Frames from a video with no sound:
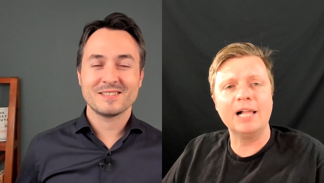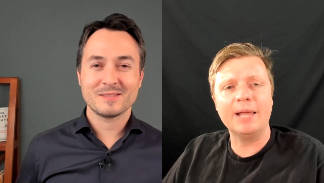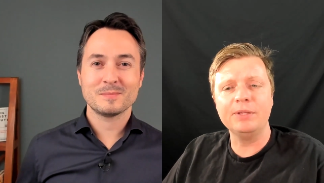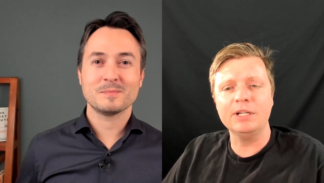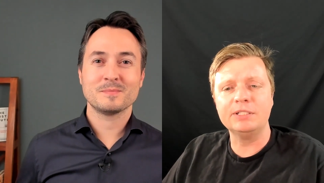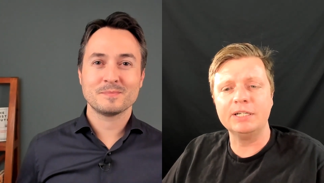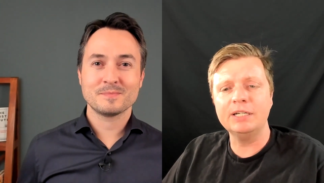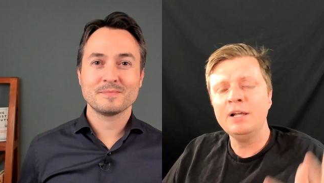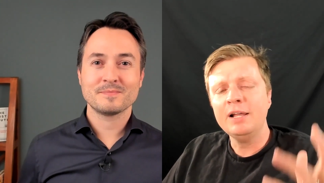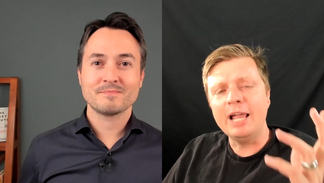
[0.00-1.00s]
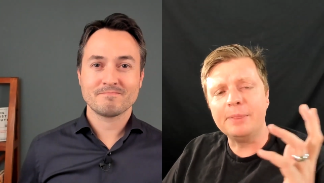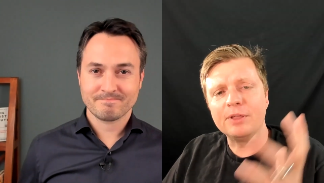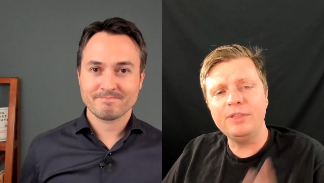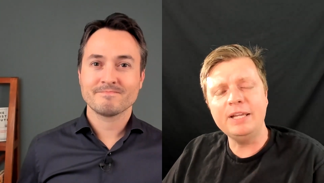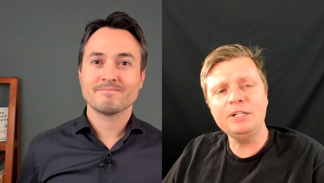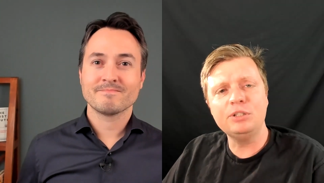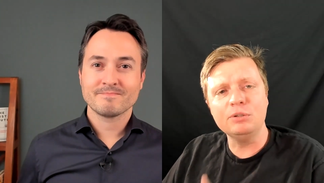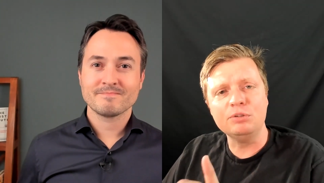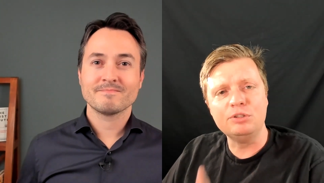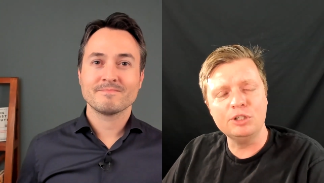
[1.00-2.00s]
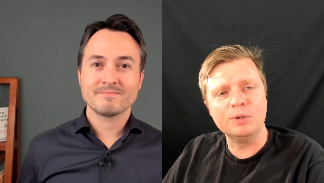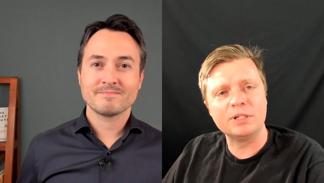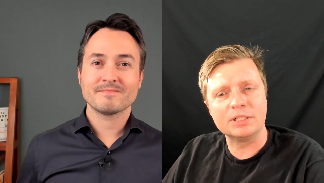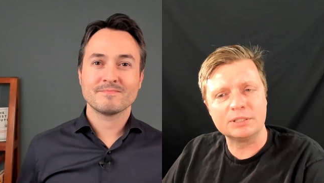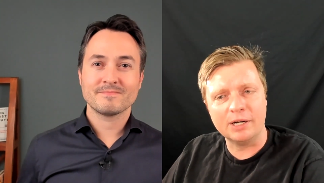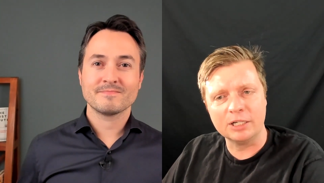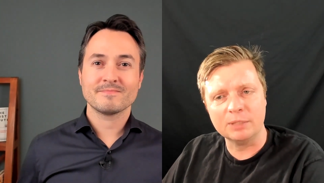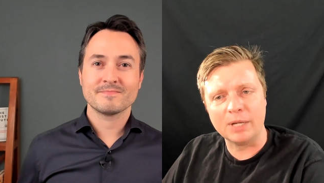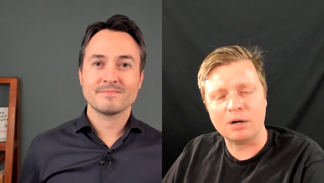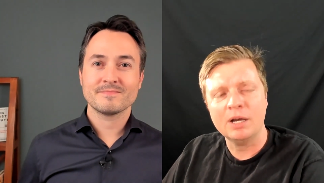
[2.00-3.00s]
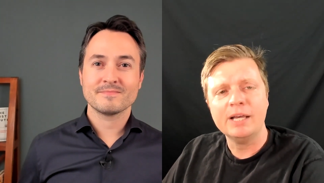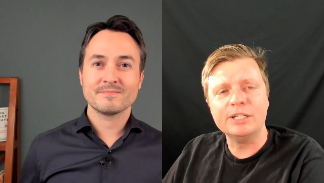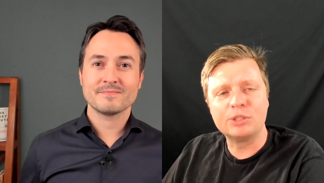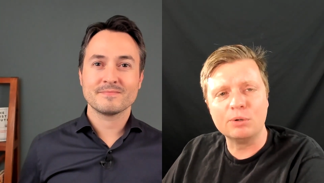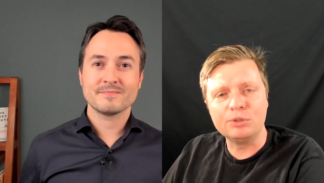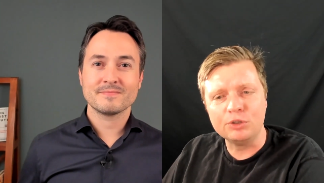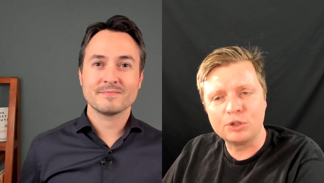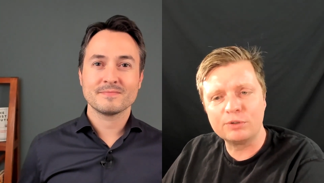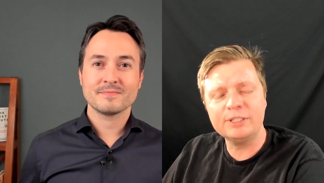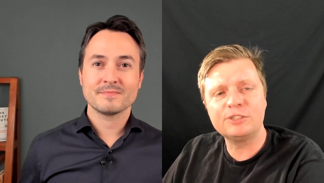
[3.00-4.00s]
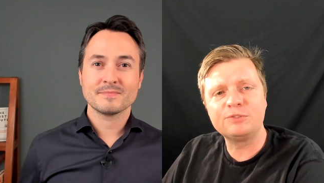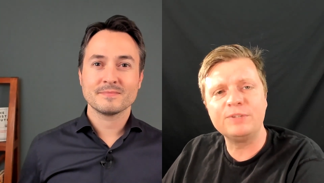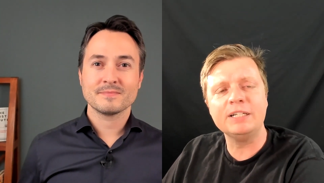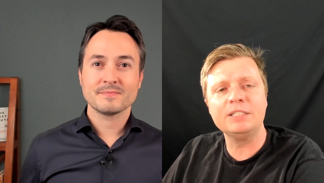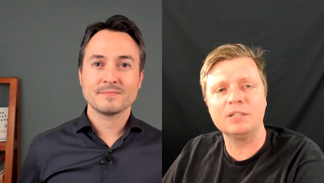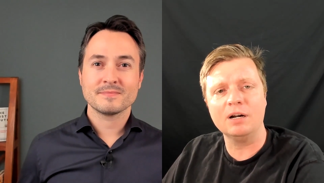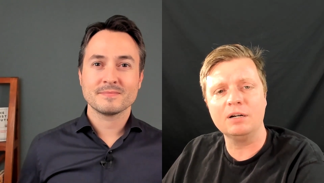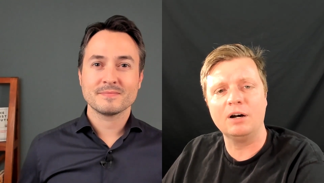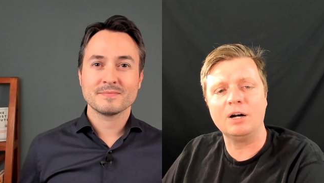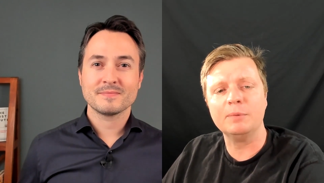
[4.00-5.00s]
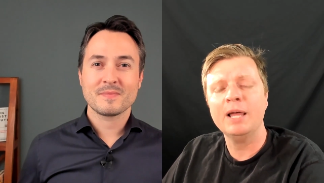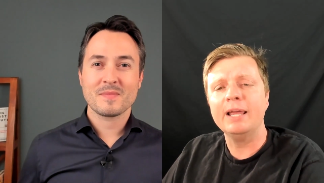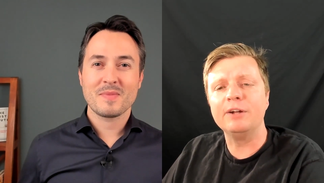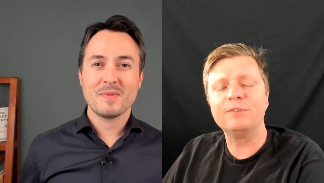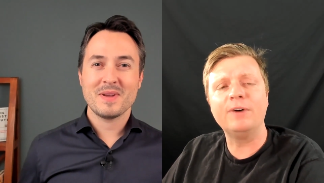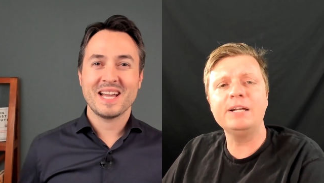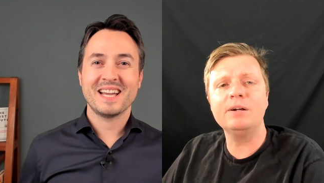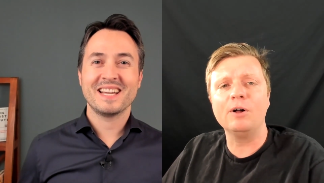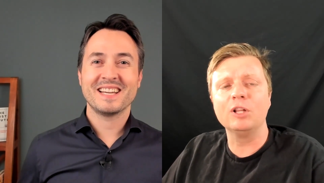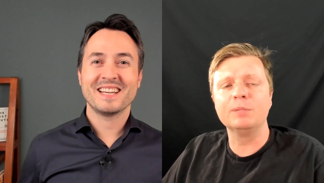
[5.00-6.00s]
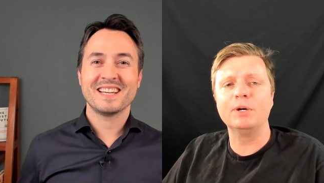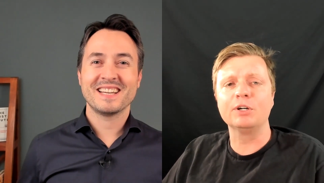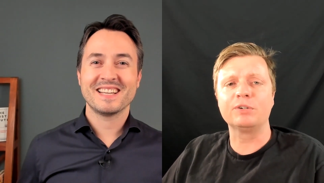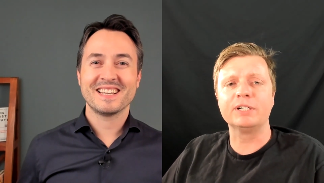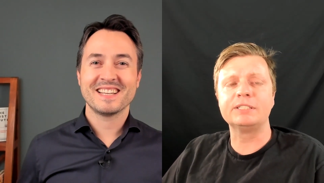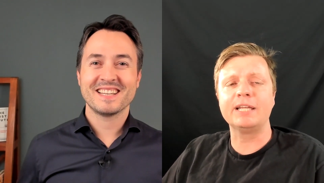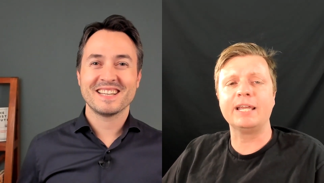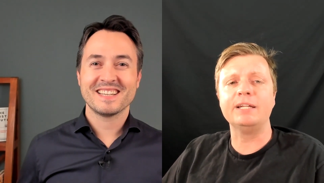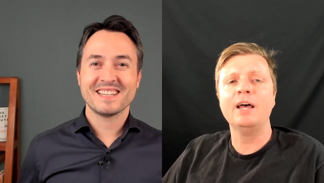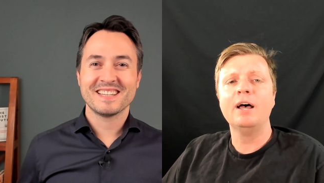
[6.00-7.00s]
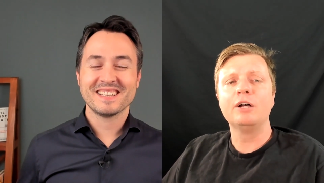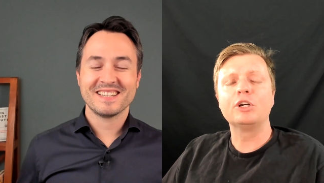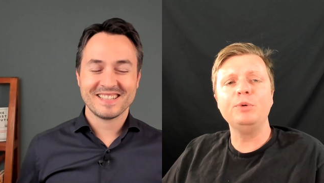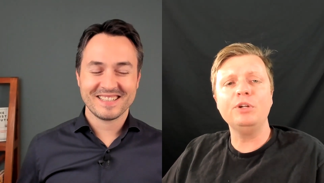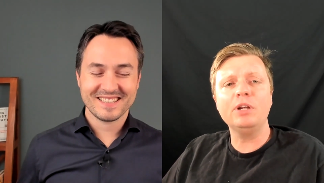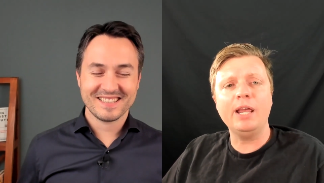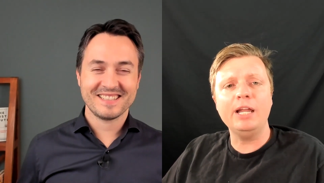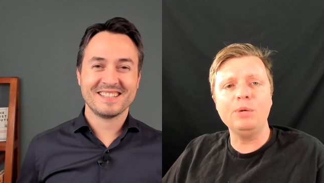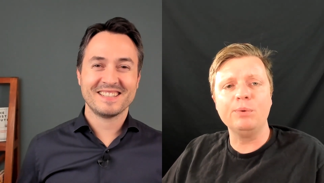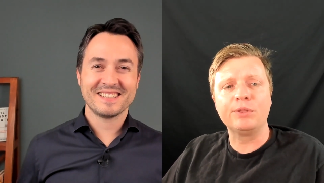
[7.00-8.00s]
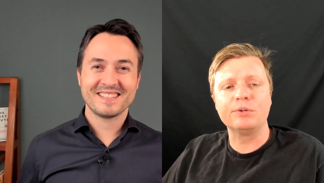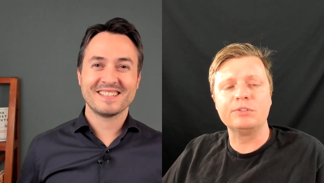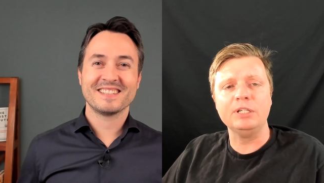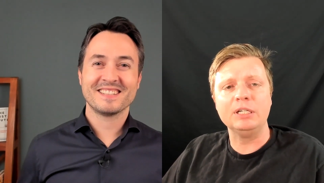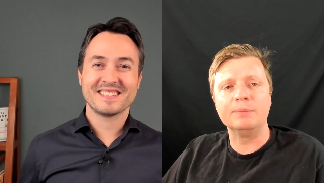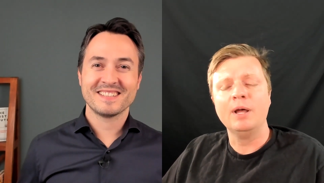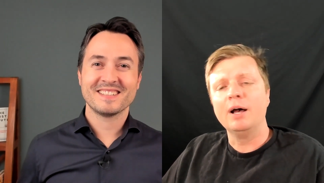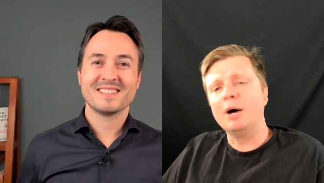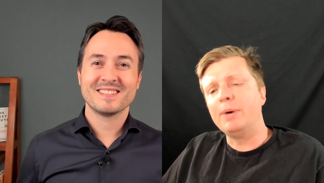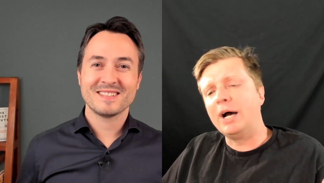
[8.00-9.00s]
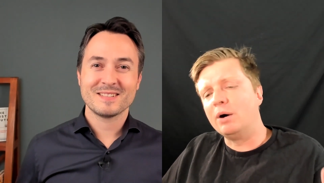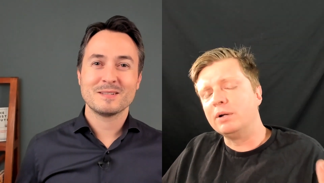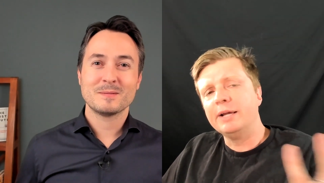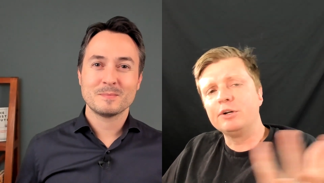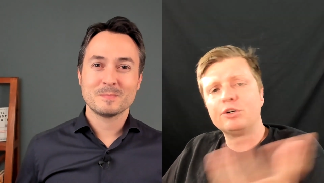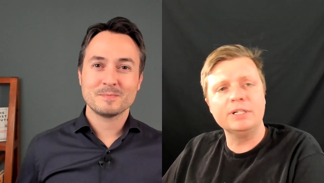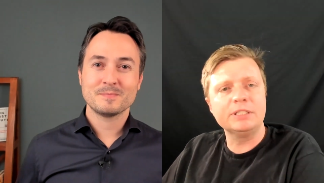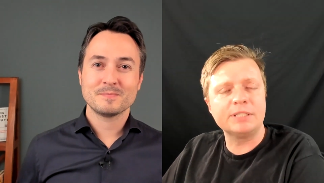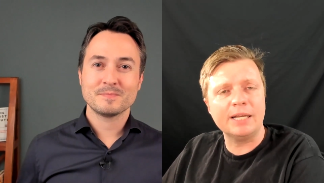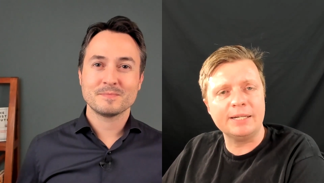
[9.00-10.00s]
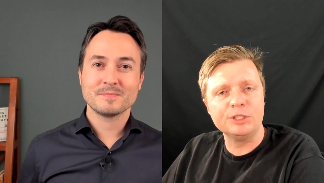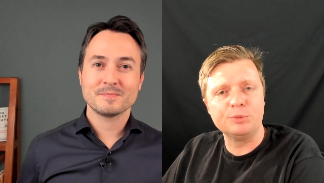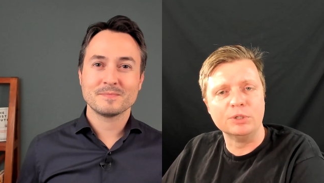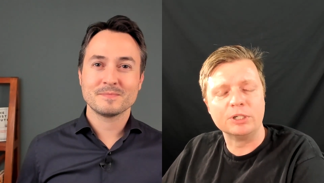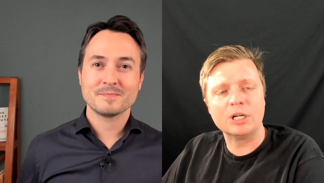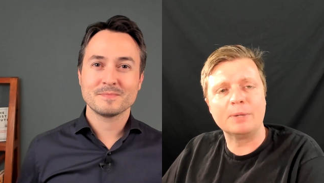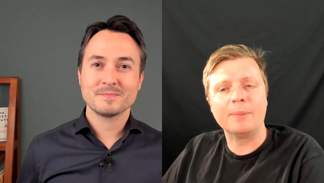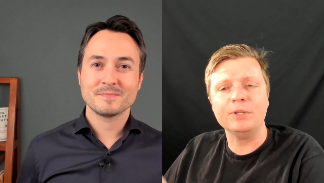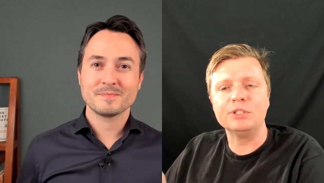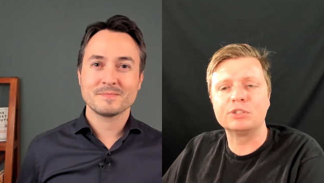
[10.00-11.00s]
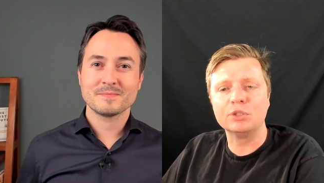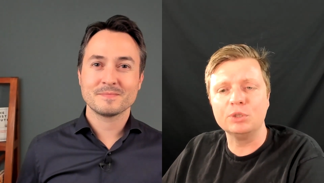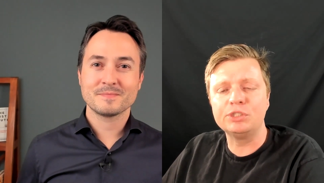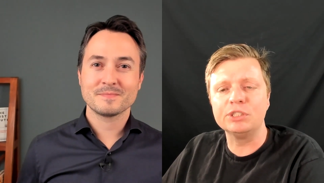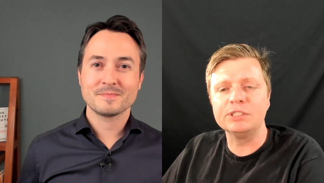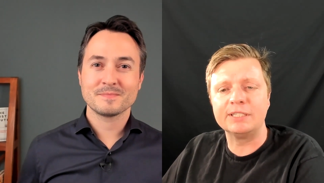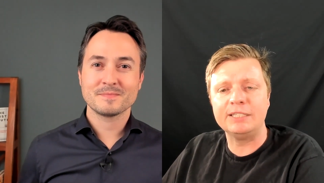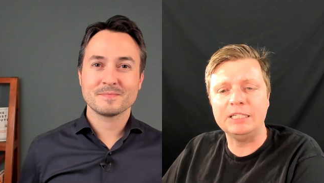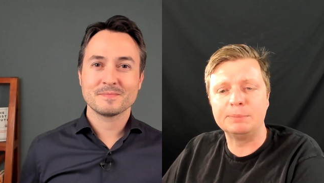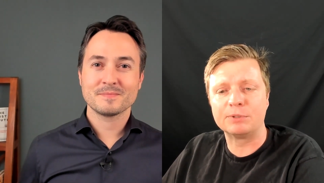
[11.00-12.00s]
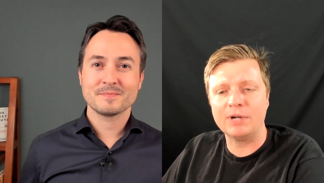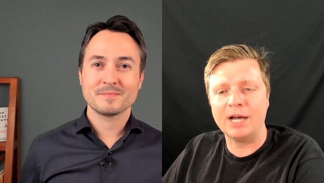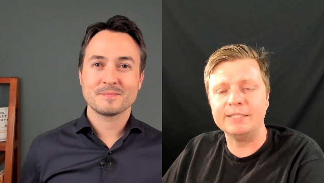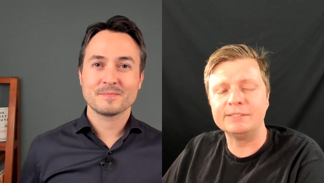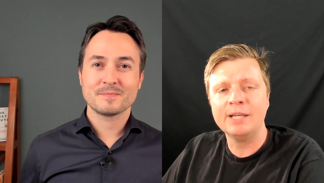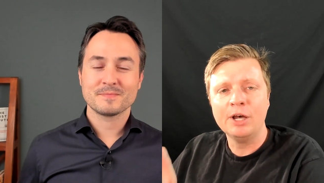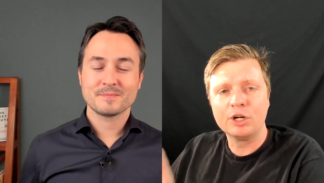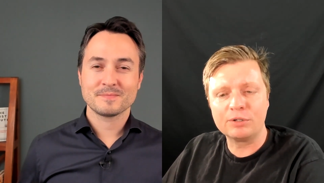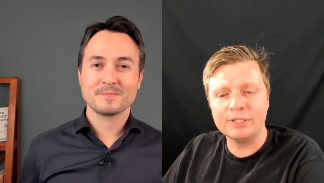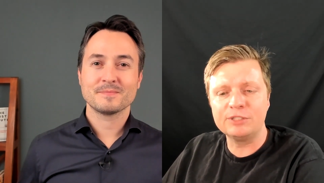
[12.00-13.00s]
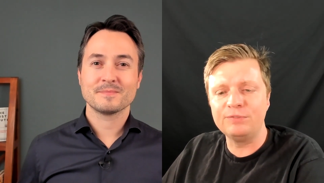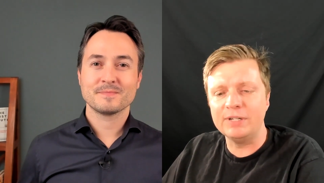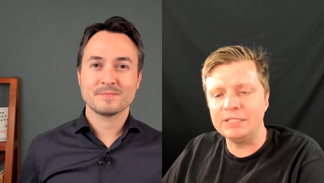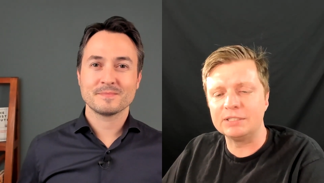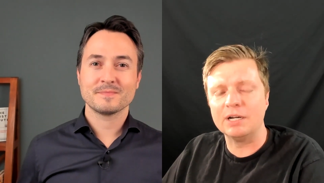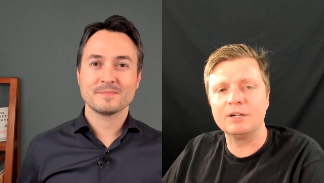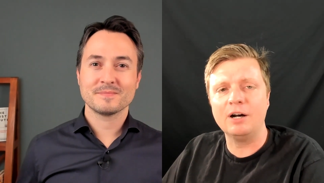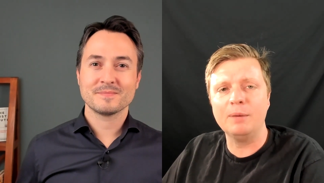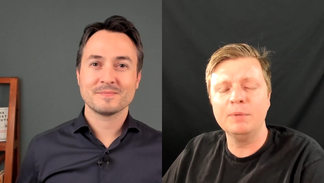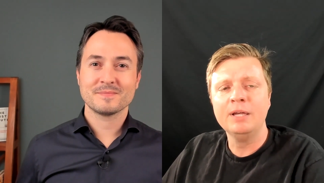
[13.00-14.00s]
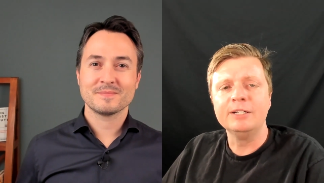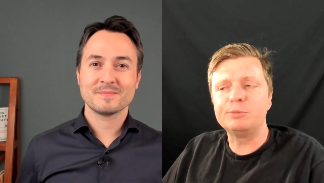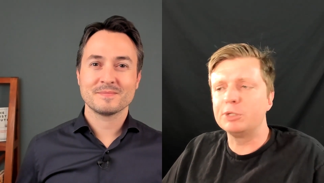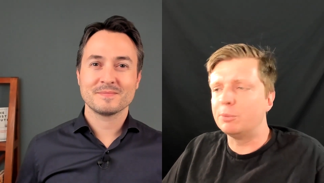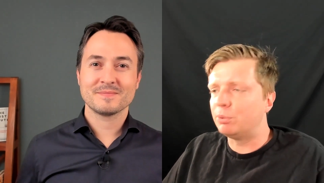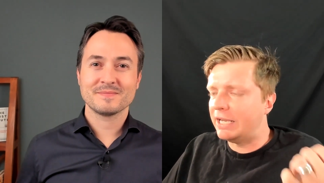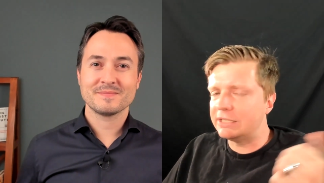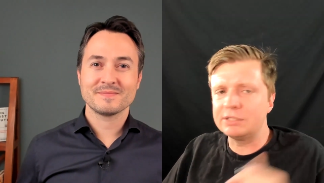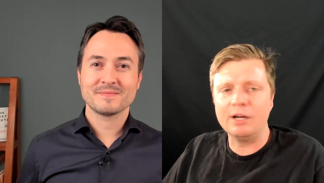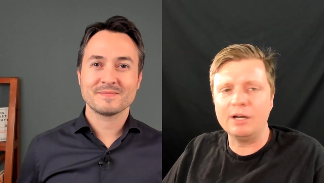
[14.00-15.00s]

Speaker 1: glad that you did. And the thing to do and not talk about is go to chrisfenning.com and find out all about Chris and communicating with your team about Chris and his book, about the solutions that he provides, chrisfenning.com. It's been a blast